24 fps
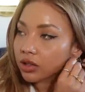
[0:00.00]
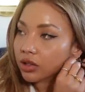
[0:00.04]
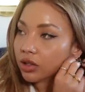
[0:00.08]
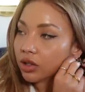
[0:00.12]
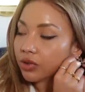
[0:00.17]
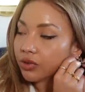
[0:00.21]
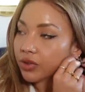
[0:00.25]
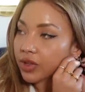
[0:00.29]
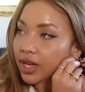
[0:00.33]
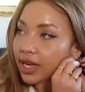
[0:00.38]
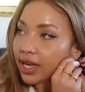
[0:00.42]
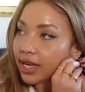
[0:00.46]

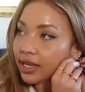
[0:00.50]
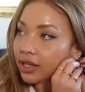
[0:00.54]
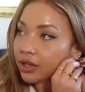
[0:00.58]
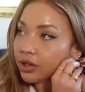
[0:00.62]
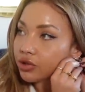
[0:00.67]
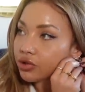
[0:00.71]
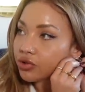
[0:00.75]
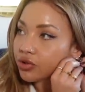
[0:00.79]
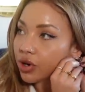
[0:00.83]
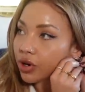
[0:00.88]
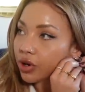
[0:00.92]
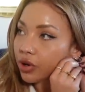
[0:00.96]
of the
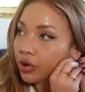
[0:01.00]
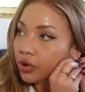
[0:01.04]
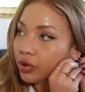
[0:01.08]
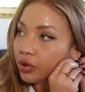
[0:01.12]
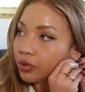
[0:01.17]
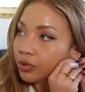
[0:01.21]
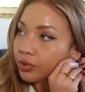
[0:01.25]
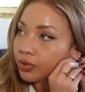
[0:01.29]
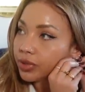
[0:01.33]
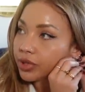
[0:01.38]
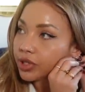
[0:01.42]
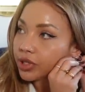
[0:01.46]
Indra
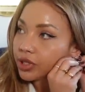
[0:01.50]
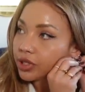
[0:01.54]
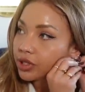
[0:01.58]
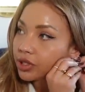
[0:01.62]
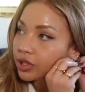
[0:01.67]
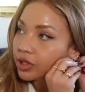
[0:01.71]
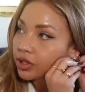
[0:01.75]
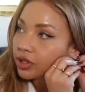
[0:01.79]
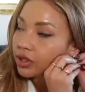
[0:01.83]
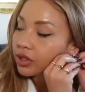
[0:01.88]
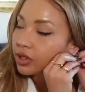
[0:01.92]
hoops.